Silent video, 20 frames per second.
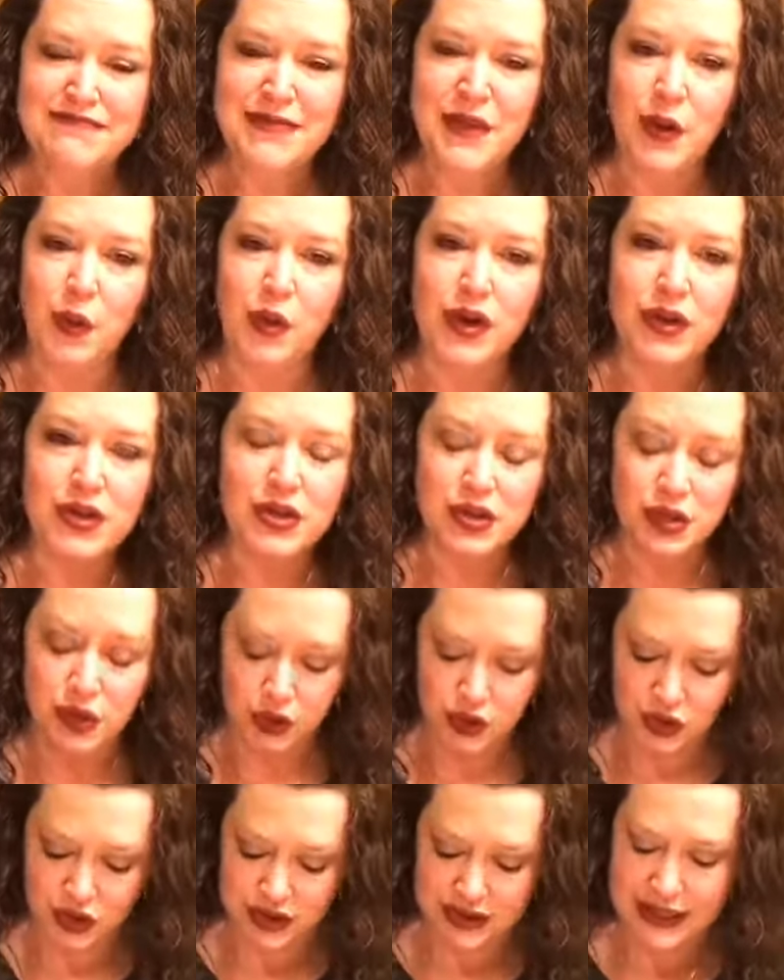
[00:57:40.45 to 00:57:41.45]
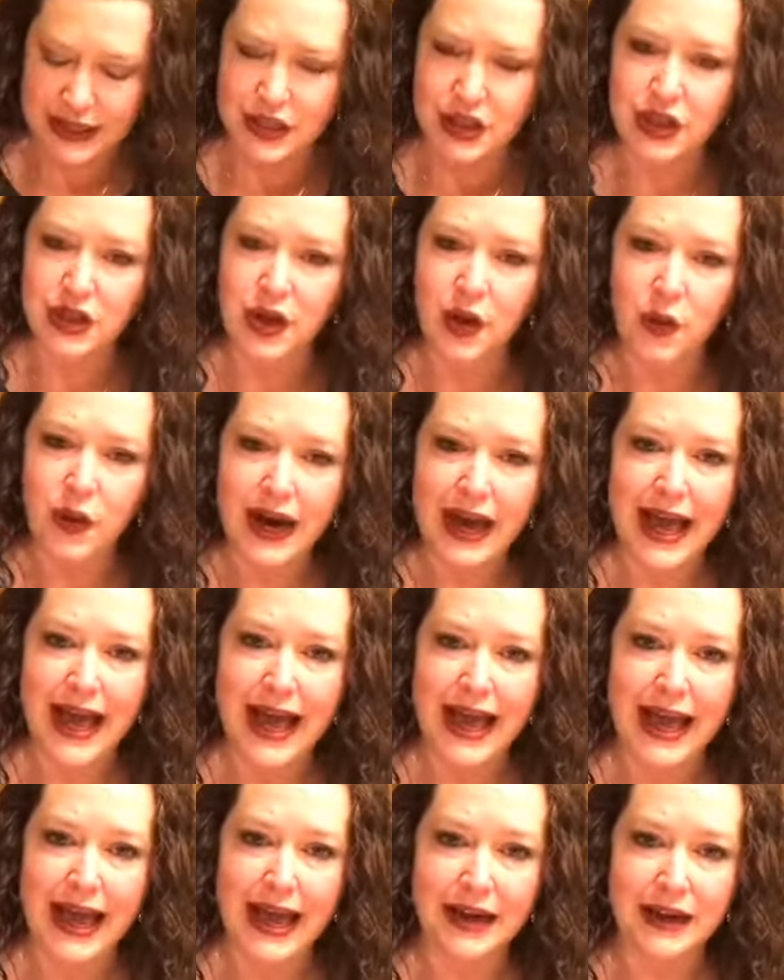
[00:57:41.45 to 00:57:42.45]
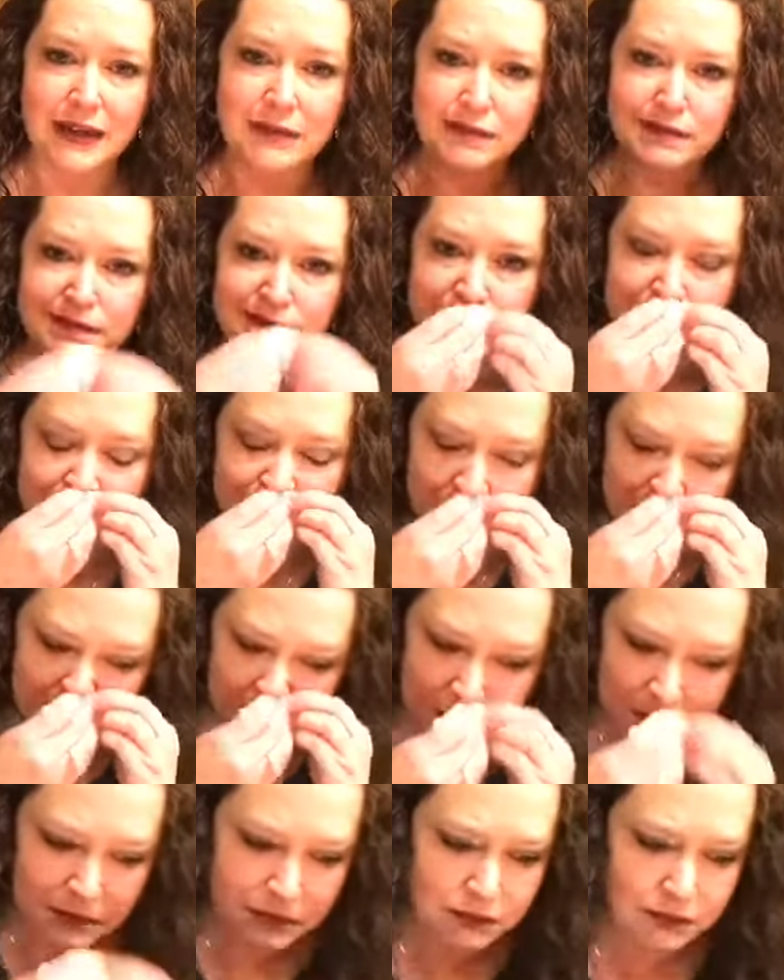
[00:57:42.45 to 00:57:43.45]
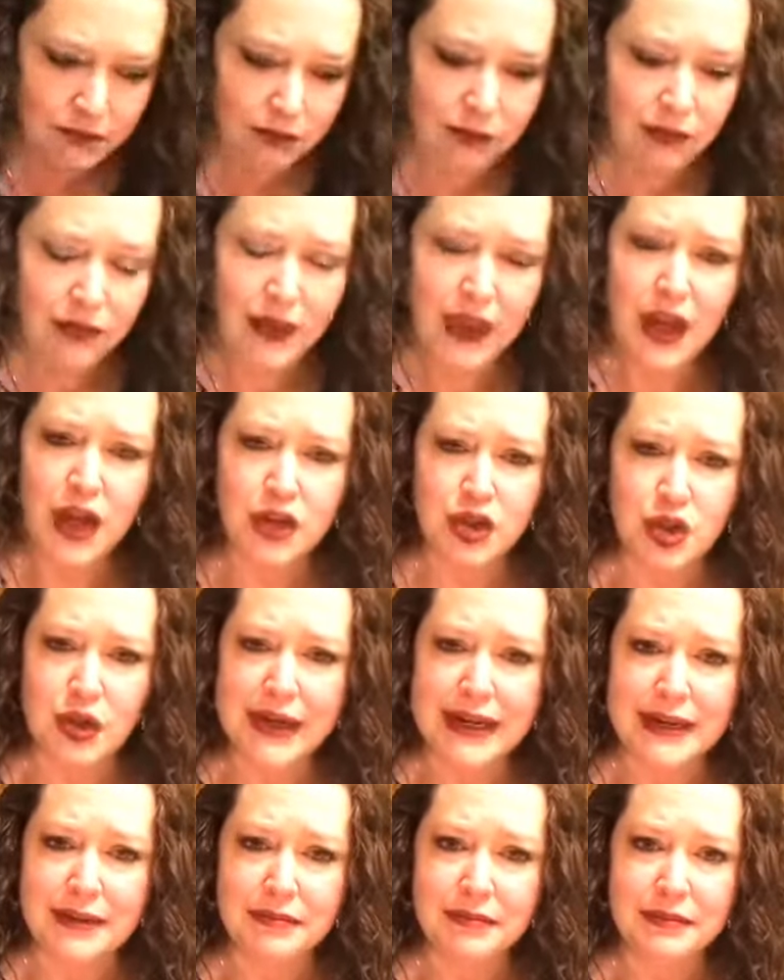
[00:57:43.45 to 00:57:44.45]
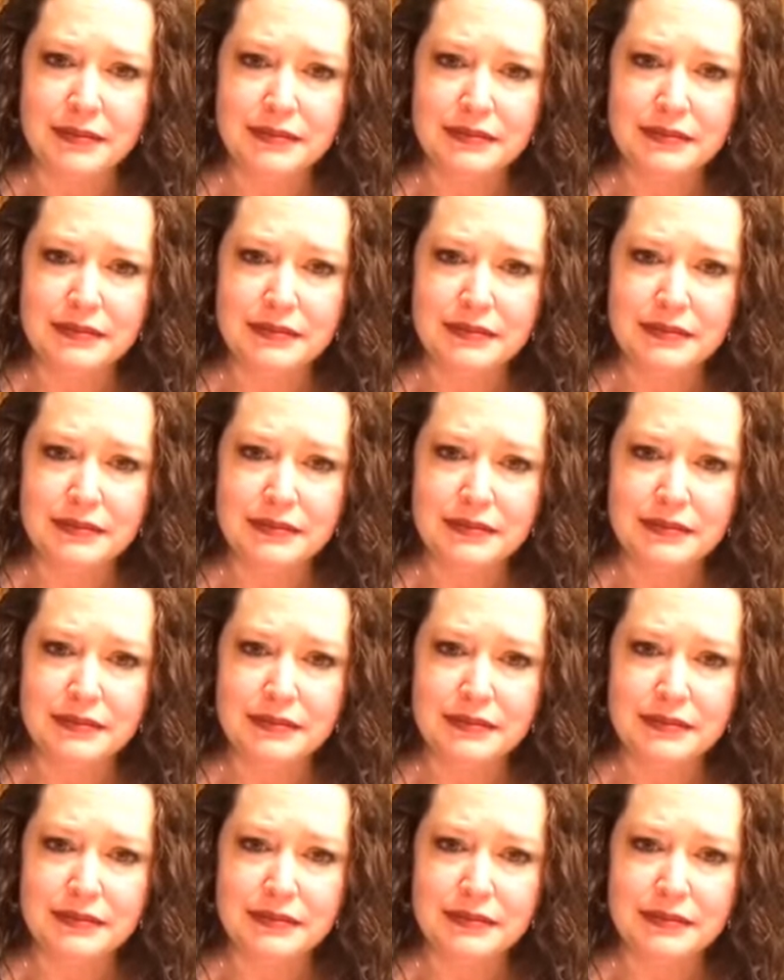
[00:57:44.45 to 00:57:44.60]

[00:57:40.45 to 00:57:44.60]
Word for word: One of the soldiers said, you know what, I had a dream.